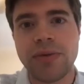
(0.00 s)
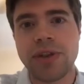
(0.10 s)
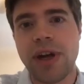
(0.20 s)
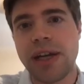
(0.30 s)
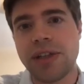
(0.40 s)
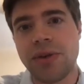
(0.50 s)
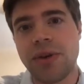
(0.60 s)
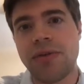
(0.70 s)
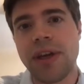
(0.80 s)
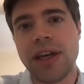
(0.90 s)
We're trying to sort
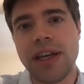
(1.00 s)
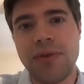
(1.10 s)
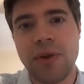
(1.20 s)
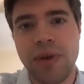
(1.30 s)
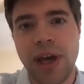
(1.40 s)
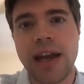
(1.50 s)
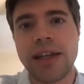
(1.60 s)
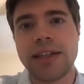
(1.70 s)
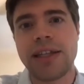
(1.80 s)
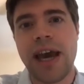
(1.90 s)
of give you
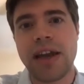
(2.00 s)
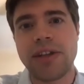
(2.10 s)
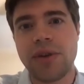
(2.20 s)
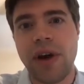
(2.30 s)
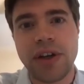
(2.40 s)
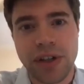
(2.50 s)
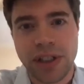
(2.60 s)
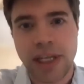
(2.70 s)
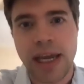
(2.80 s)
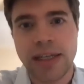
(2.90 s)
guidance to how to sort of
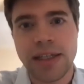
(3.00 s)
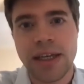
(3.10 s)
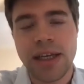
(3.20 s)
understand.